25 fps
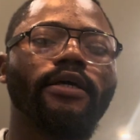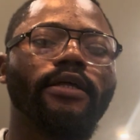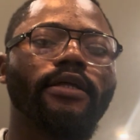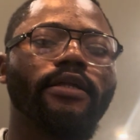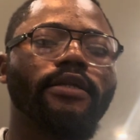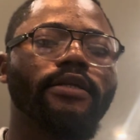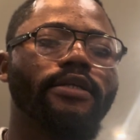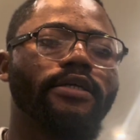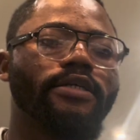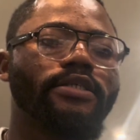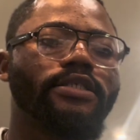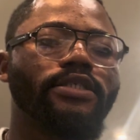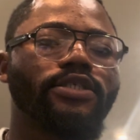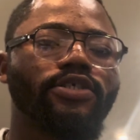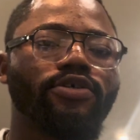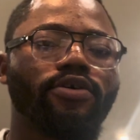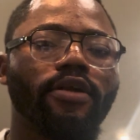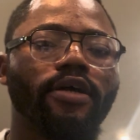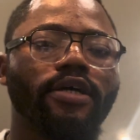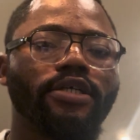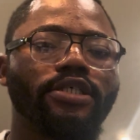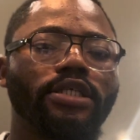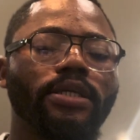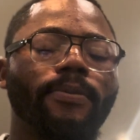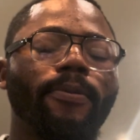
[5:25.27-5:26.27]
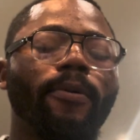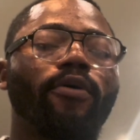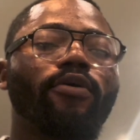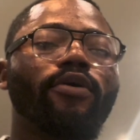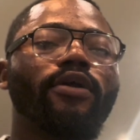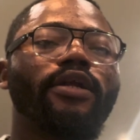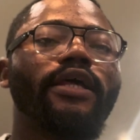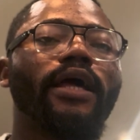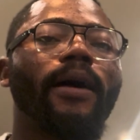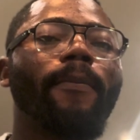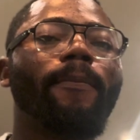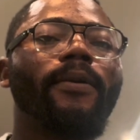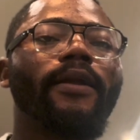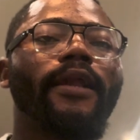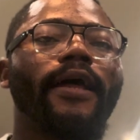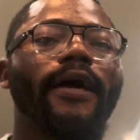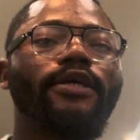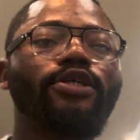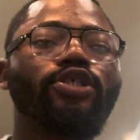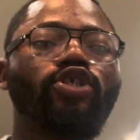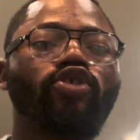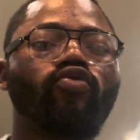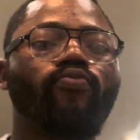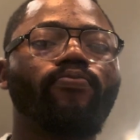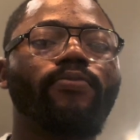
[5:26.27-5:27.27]
this scholarship only
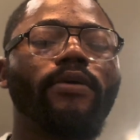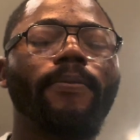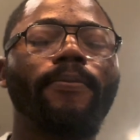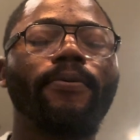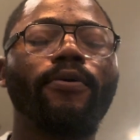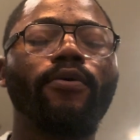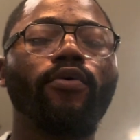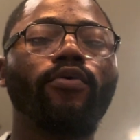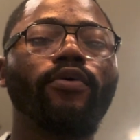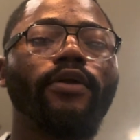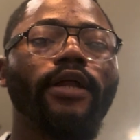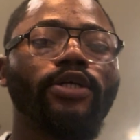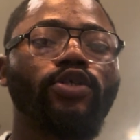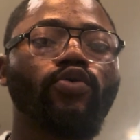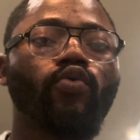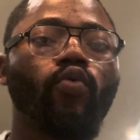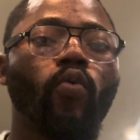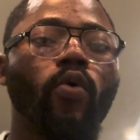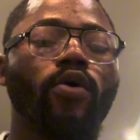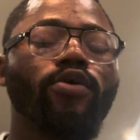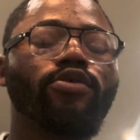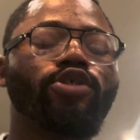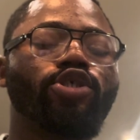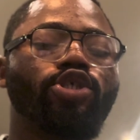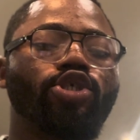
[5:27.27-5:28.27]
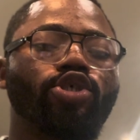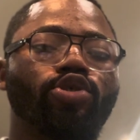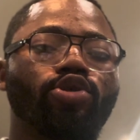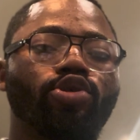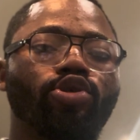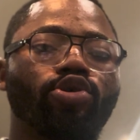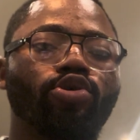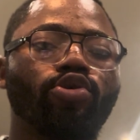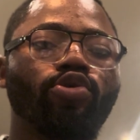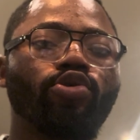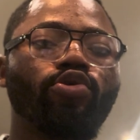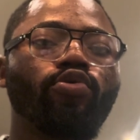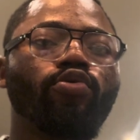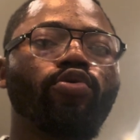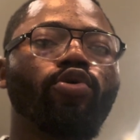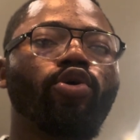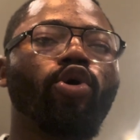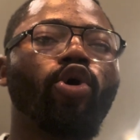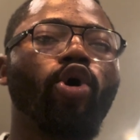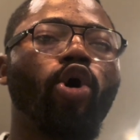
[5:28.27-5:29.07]
applies to people that want to do